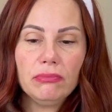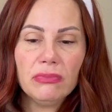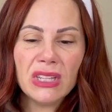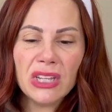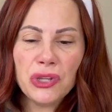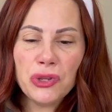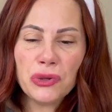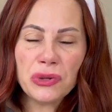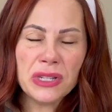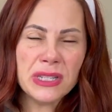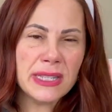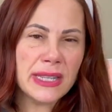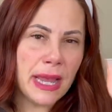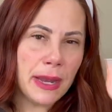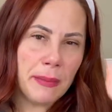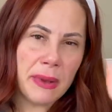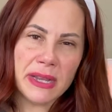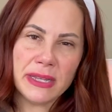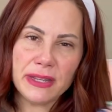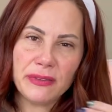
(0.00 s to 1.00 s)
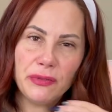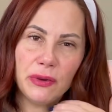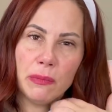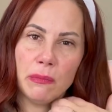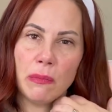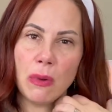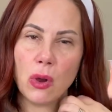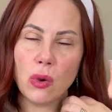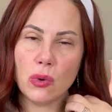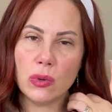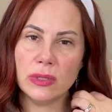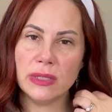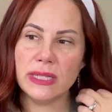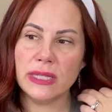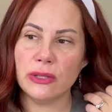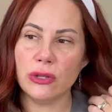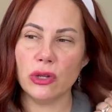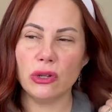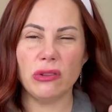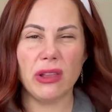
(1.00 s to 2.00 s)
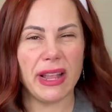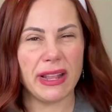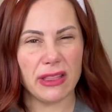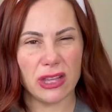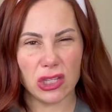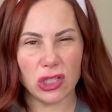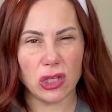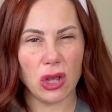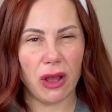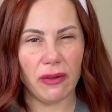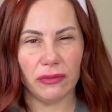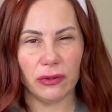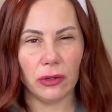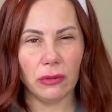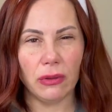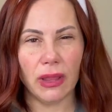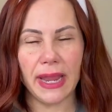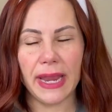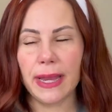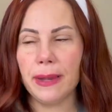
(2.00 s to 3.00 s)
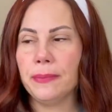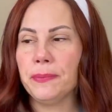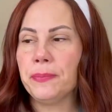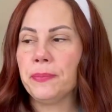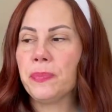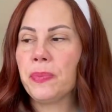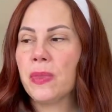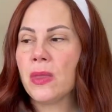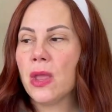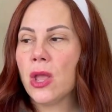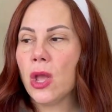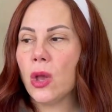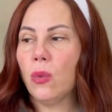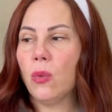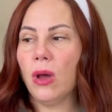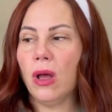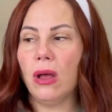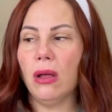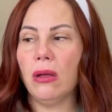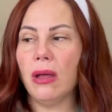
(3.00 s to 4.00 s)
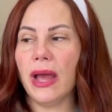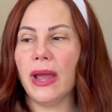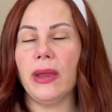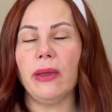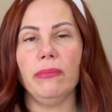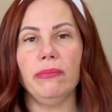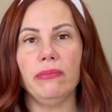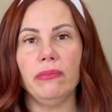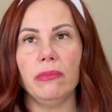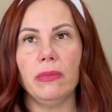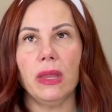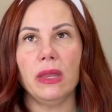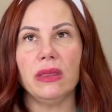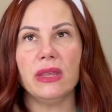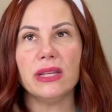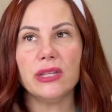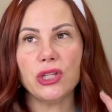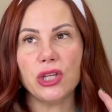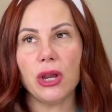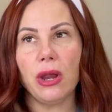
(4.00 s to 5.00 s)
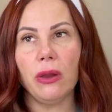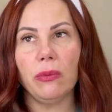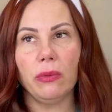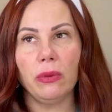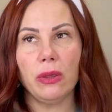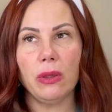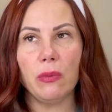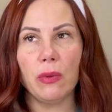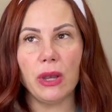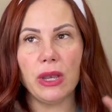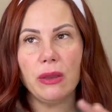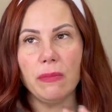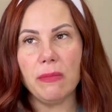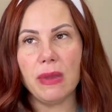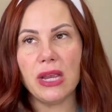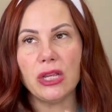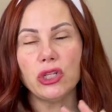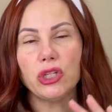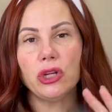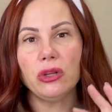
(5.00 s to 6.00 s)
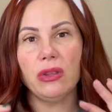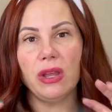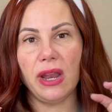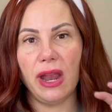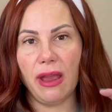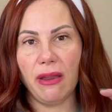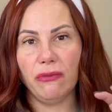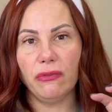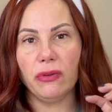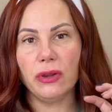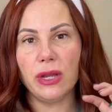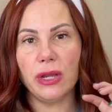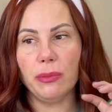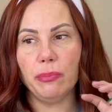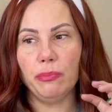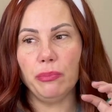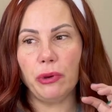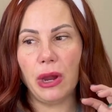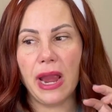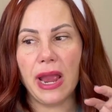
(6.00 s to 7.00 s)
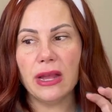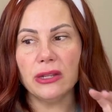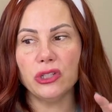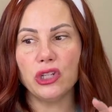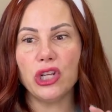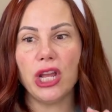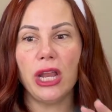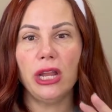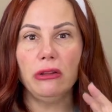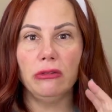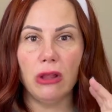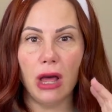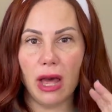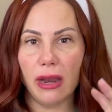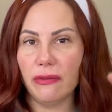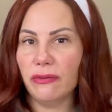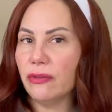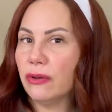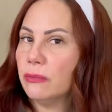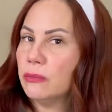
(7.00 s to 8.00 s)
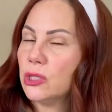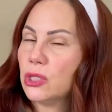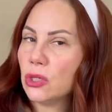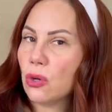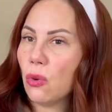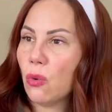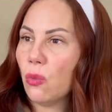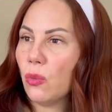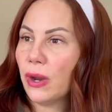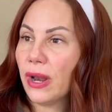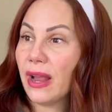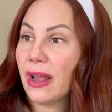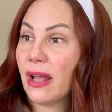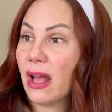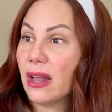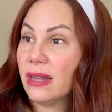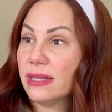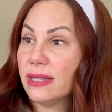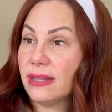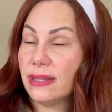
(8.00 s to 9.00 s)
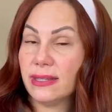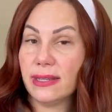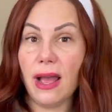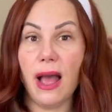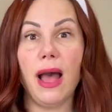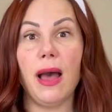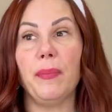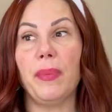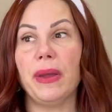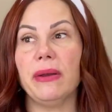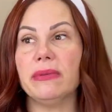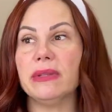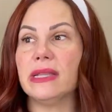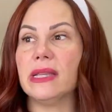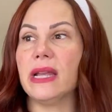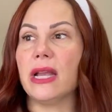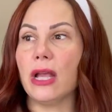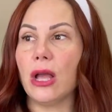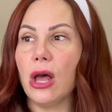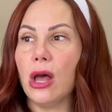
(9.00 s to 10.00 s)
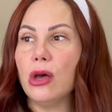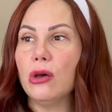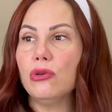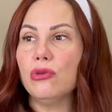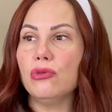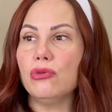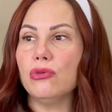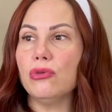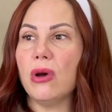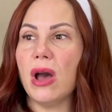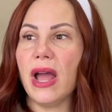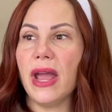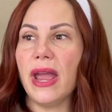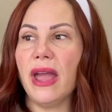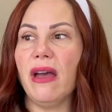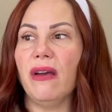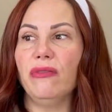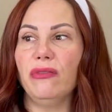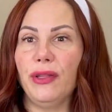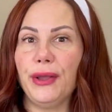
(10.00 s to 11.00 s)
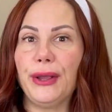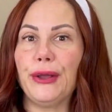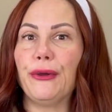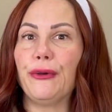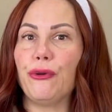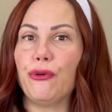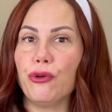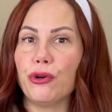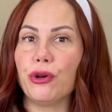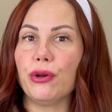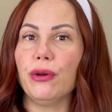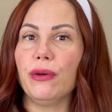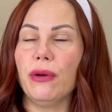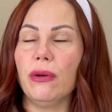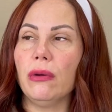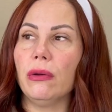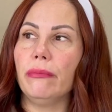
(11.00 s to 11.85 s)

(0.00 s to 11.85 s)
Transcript: You can set them on different modes, and they're like the softer light. Well, this year I really wanted to make sure that every branch had a lot of them. So when I got to the top, I was like, oh, I have like a third